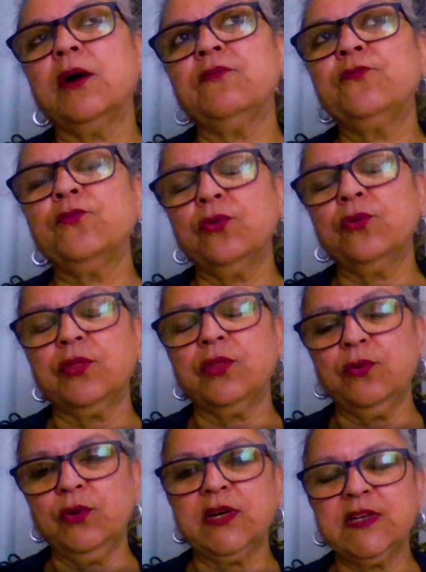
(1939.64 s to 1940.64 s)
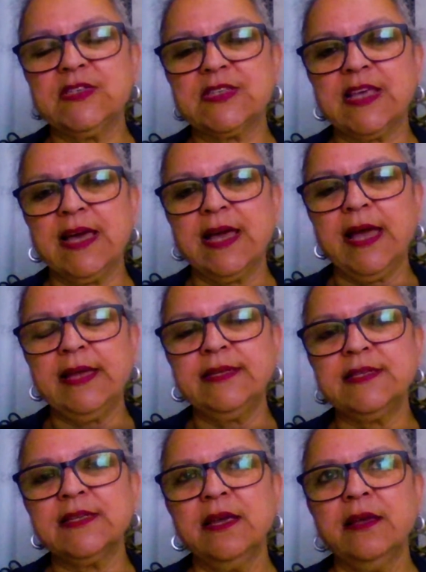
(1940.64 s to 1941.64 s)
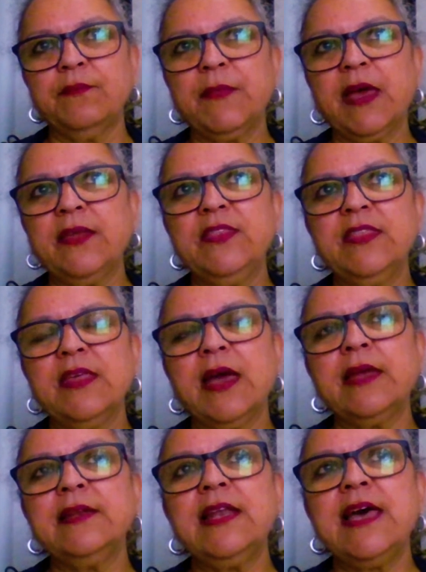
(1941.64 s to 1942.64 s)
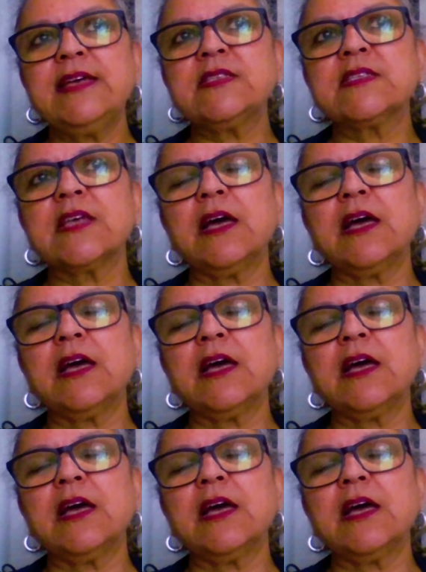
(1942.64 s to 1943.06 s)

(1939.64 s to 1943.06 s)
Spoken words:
for the workers there, and less